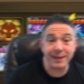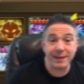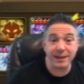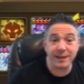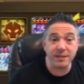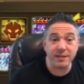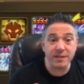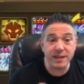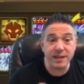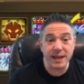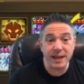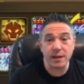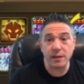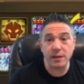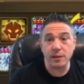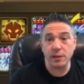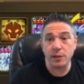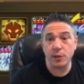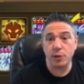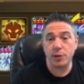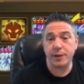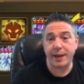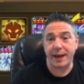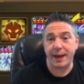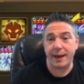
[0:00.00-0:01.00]
let's take a
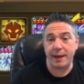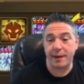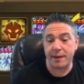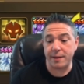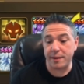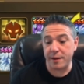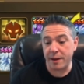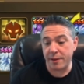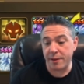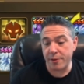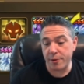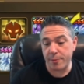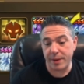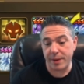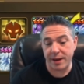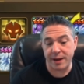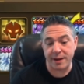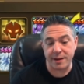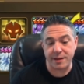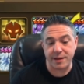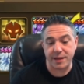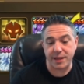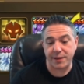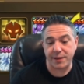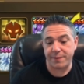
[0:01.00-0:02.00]
look at another meta
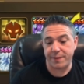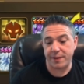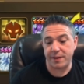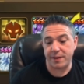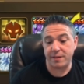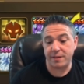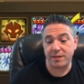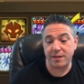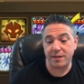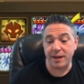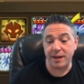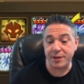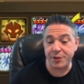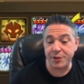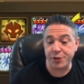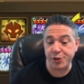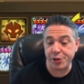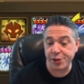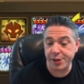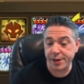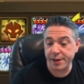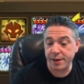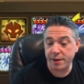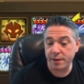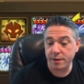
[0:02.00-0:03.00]
defense,
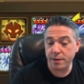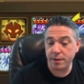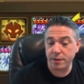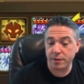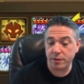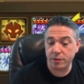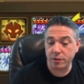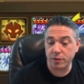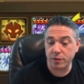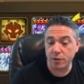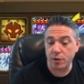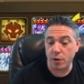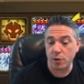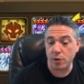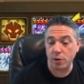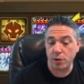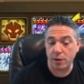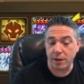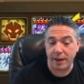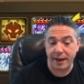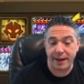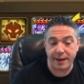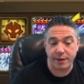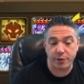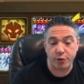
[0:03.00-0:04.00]
Ajir,
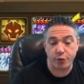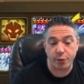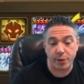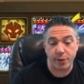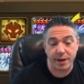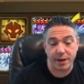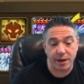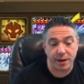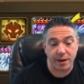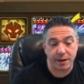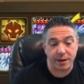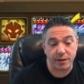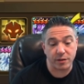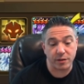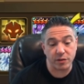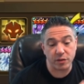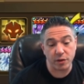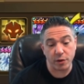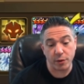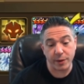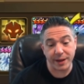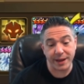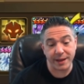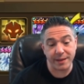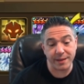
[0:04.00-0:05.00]
Skogul, and Triana.
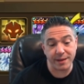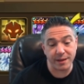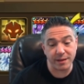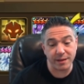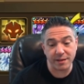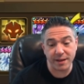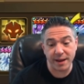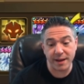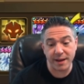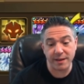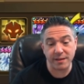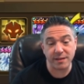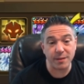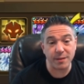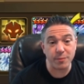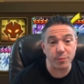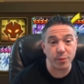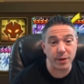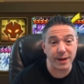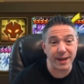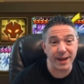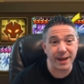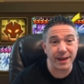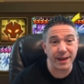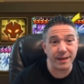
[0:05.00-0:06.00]
So in this case, I'm
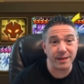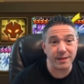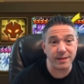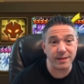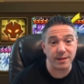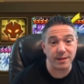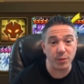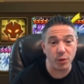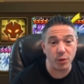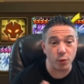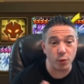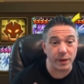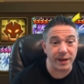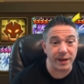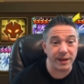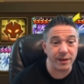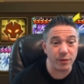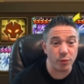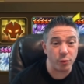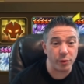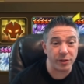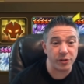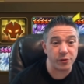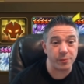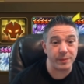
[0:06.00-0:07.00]
bringing in Double Wind,
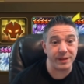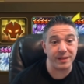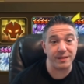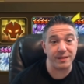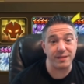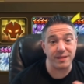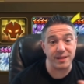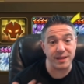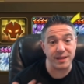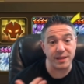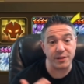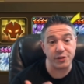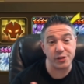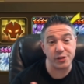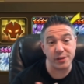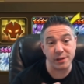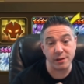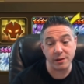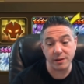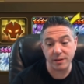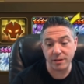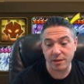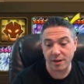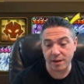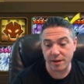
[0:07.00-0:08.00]
which means the
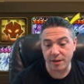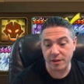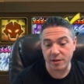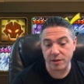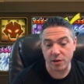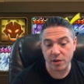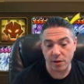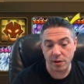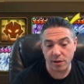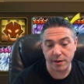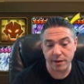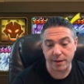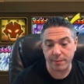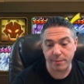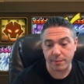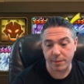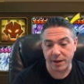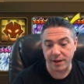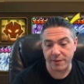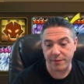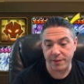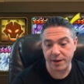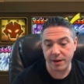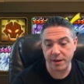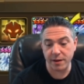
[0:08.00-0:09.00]
Ajir is going to target
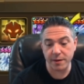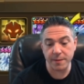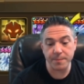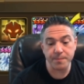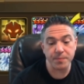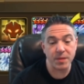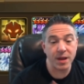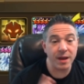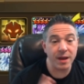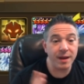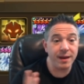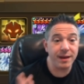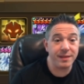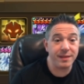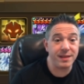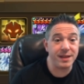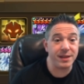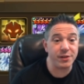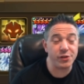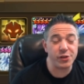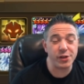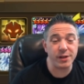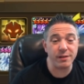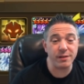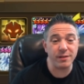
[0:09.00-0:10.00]
my Vigor. The
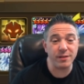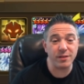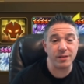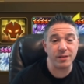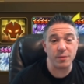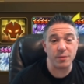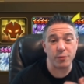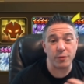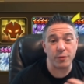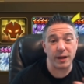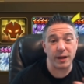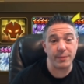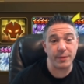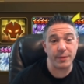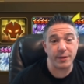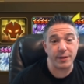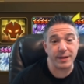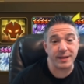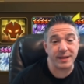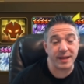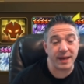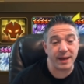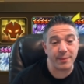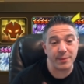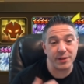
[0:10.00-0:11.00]
Ajir is the primary
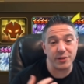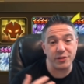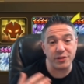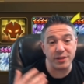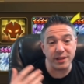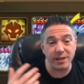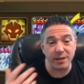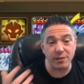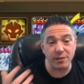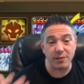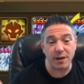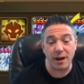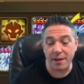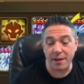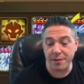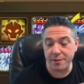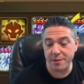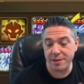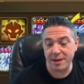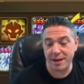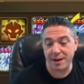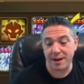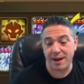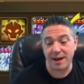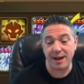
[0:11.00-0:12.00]
damage dealer, other
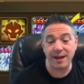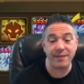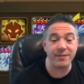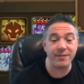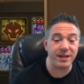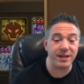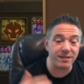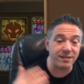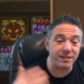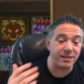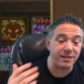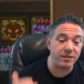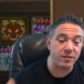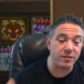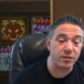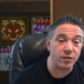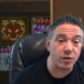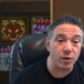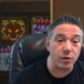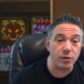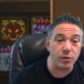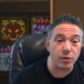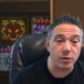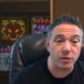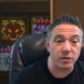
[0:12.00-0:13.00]
than obviously
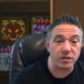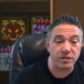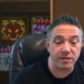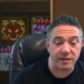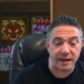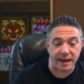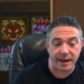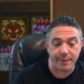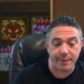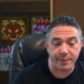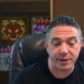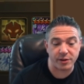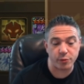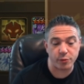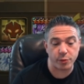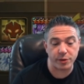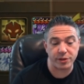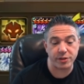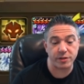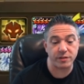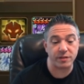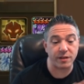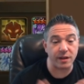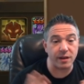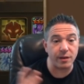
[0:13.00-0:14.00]
Skogul's damage,
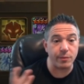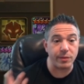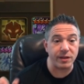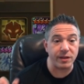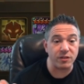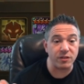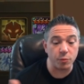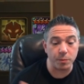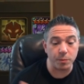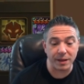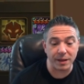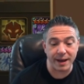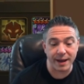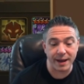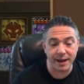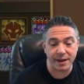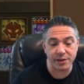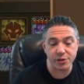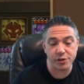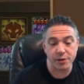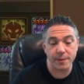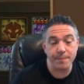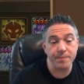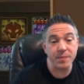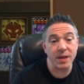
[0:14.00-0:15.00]
which is going to be
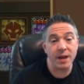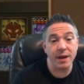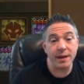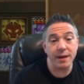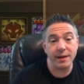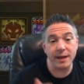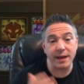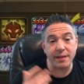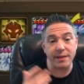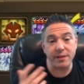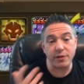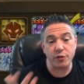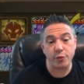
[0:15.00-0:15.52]
Splash. Now the